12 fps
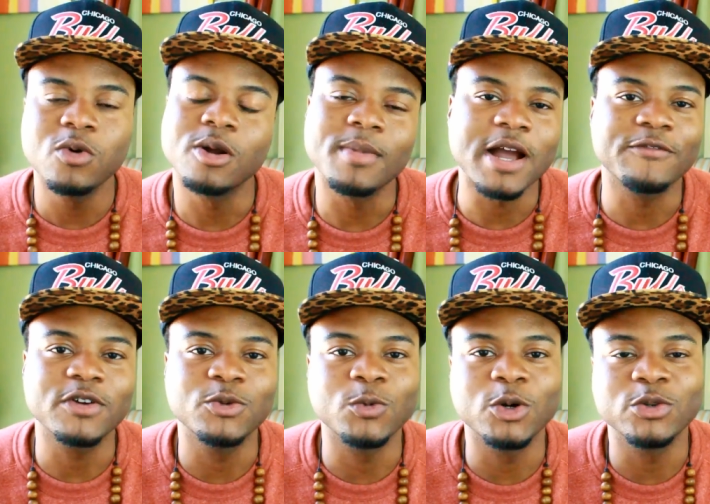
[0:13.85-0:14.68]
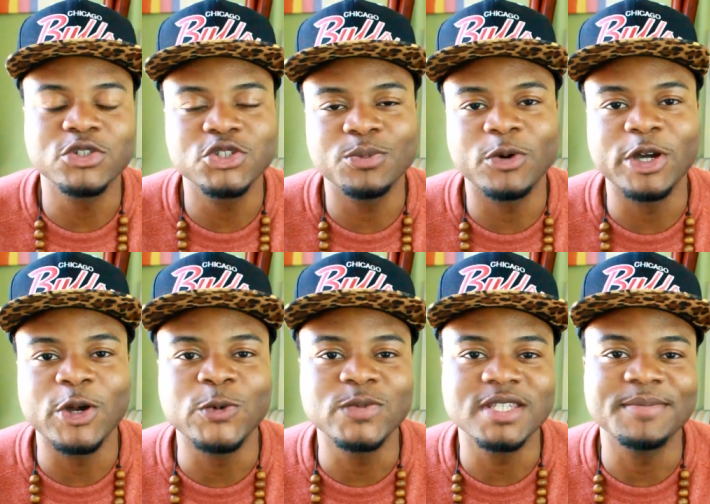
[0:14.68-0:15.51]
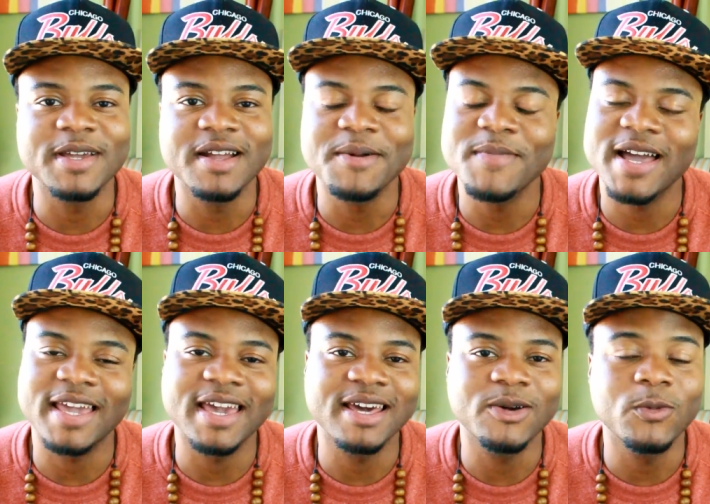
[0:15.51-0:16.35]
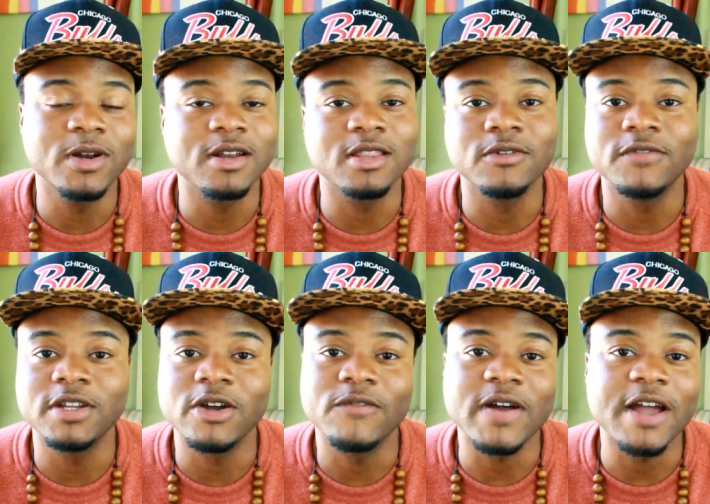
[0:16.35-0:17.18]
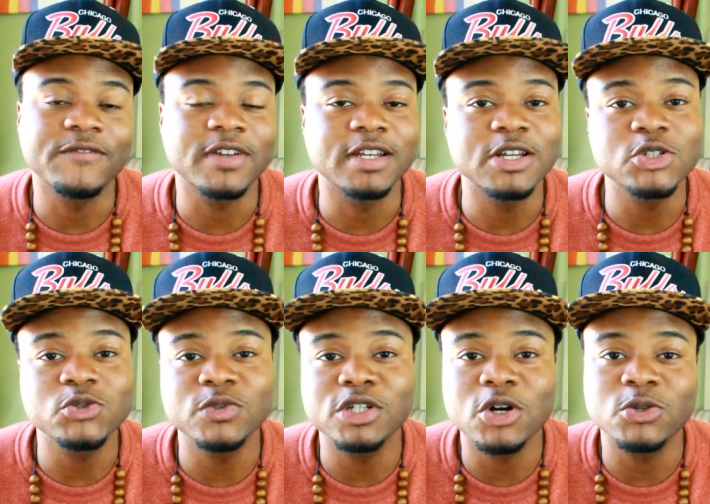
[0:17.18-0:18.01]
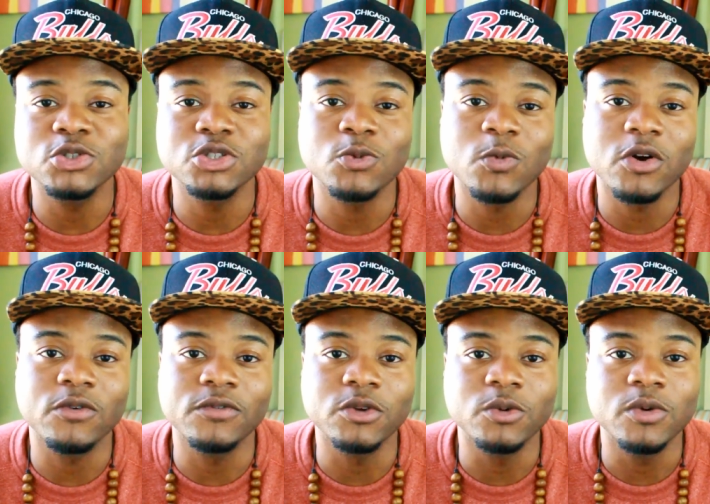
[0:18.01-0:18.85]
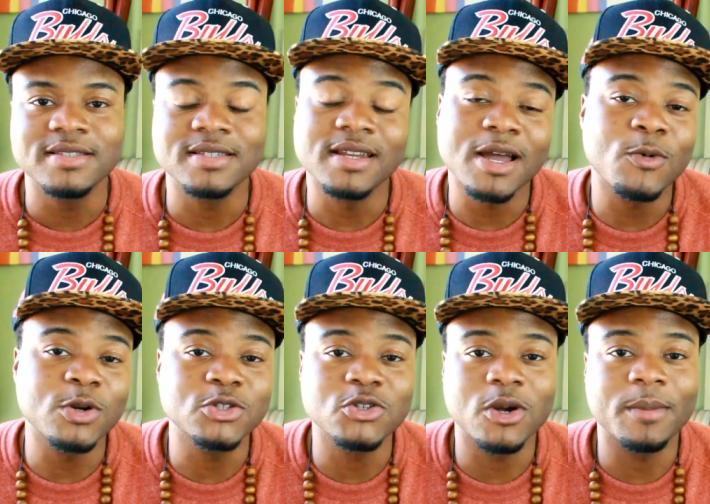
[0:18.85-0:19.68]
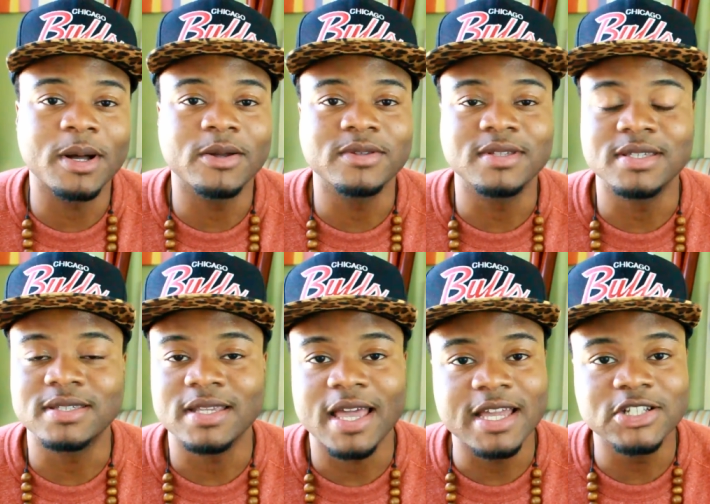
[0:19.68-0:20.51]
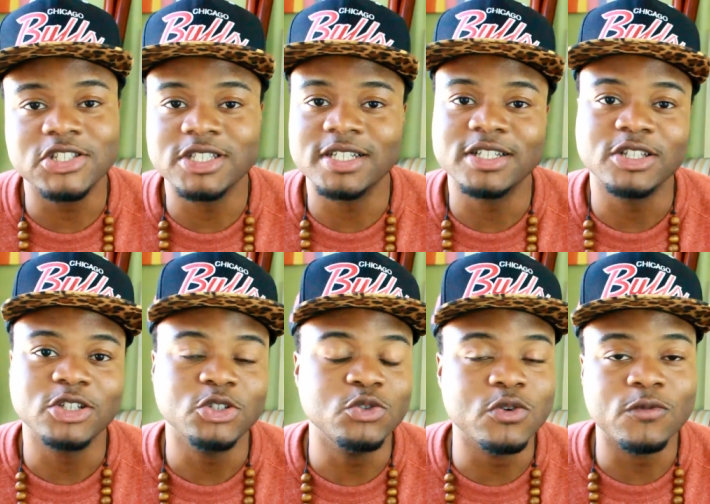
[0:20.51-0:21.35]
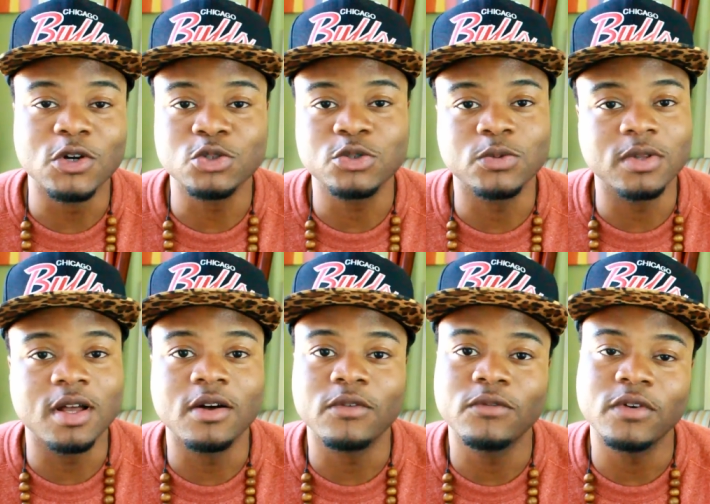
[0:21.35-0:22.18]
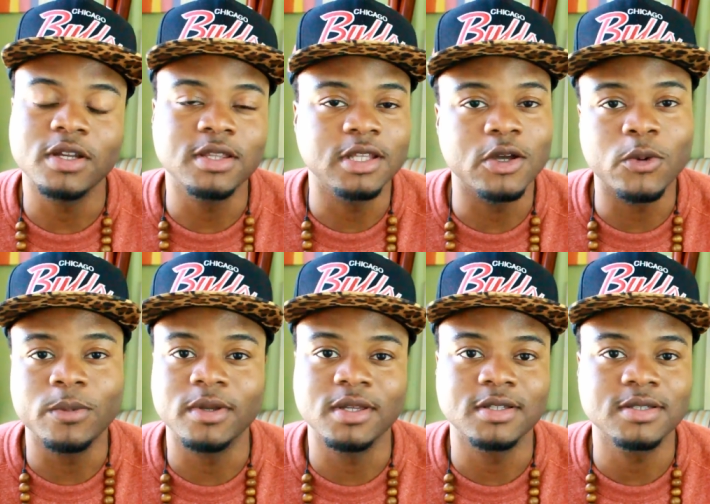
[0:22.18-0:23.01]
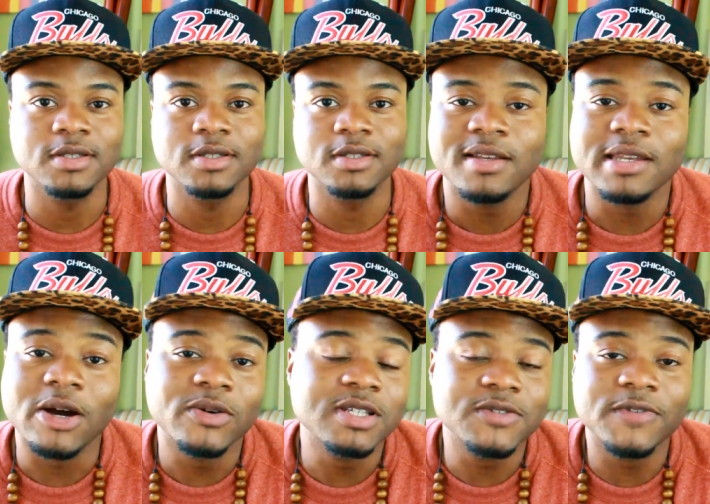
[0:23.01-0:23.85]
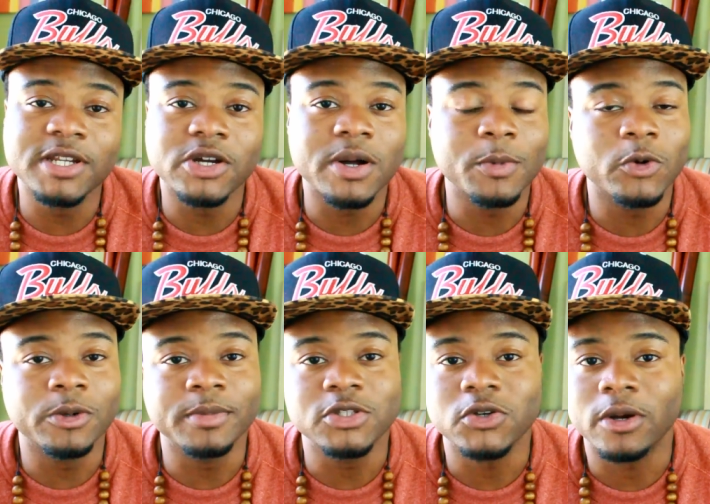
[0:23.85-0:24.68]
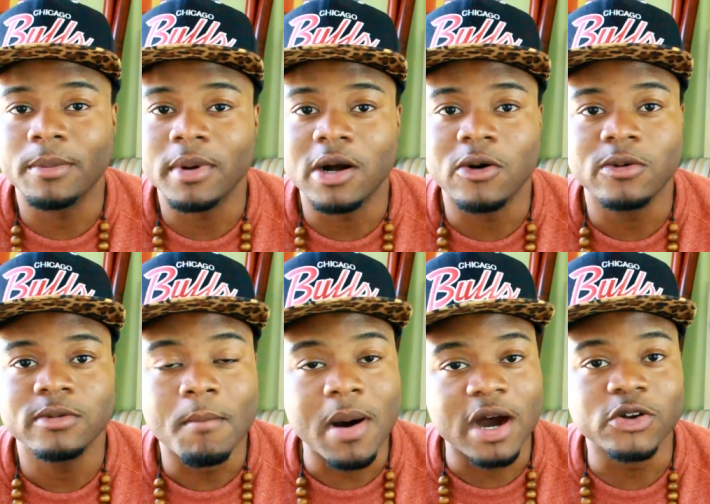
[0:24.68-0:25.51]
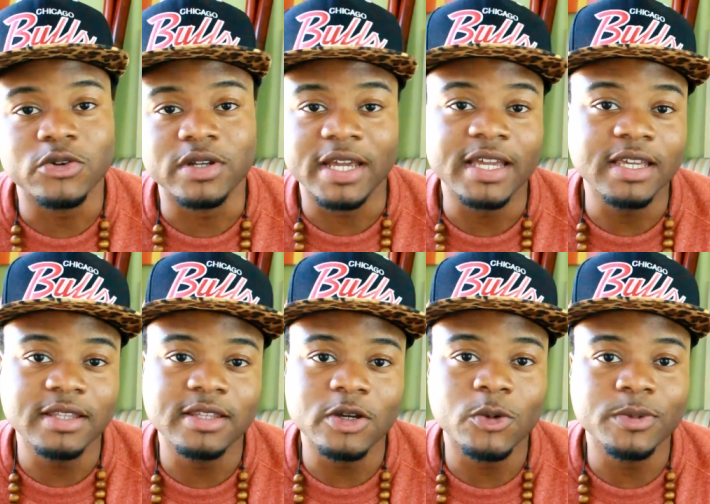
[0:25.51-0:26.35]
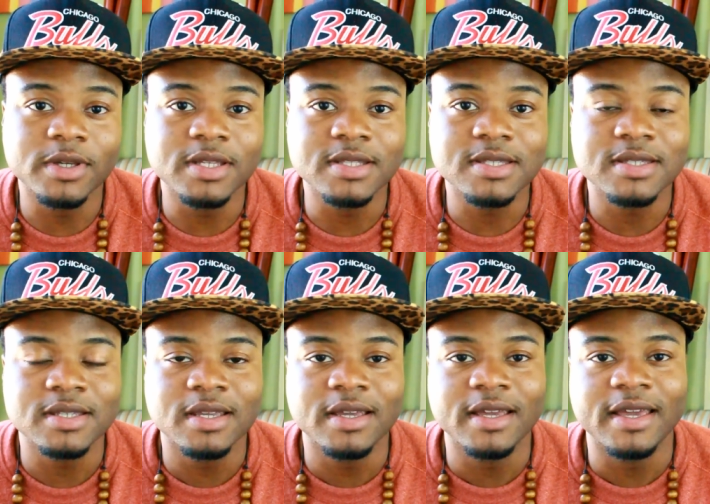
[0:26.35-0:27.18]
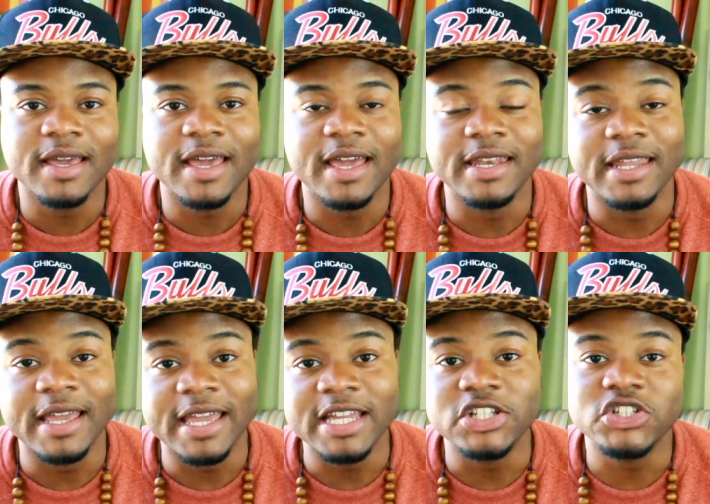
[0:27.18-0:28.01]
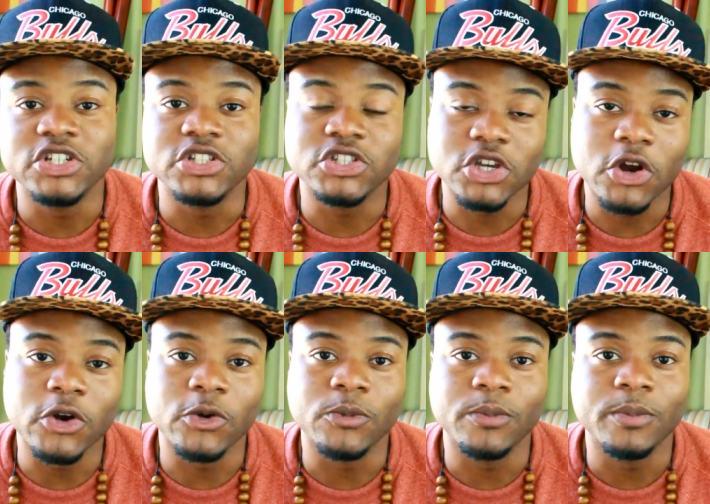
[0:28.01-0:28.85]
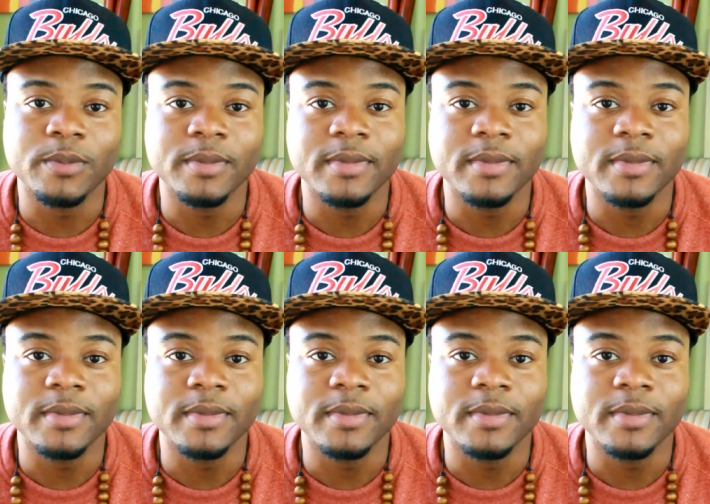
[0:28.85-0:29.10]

up African world, it's your boy Home Team here. I'm back at it with another video of African history, culture, and worldview. Today I want to talk about this ancient universal love for Ethiopians. Now in this video I'm going to be talking about modern day Ethiopians and the ancient term